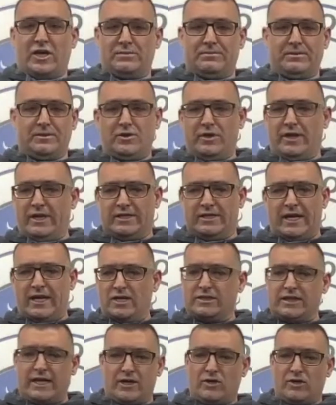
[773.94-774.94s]
me 2 days later.
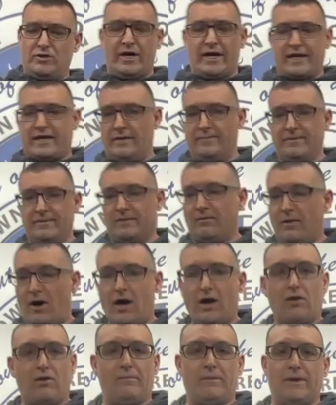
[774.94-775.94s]
It's like, oh, you got to come in
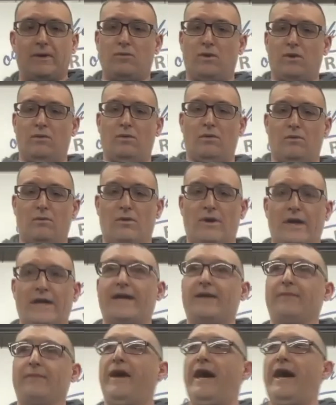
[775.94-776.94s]
tomorrow. I'm like, whoa, I
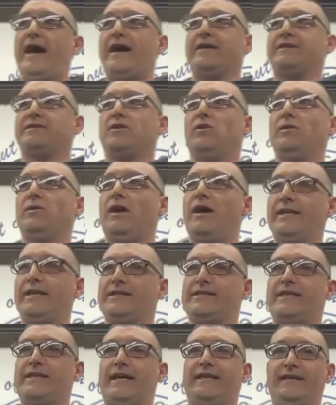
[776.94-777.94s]
got to pass. Hold on a
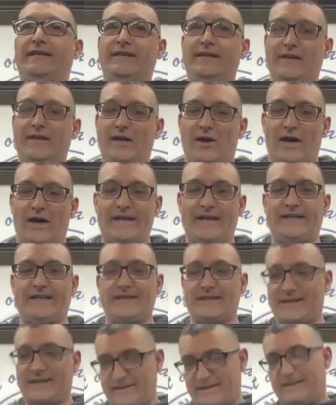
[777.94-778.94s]
second, you know. I get
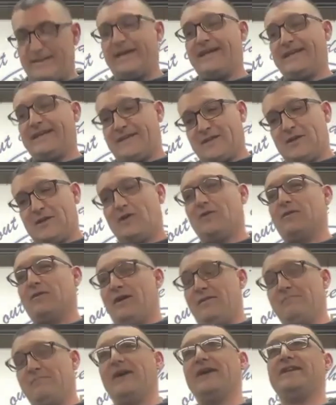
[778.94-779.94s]
to go
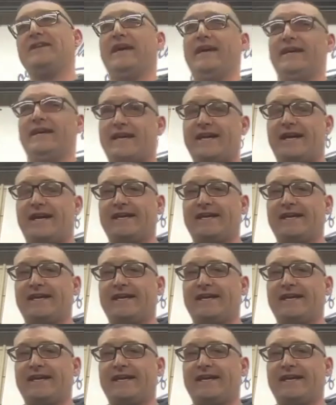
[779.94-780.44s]
on Monday because I got a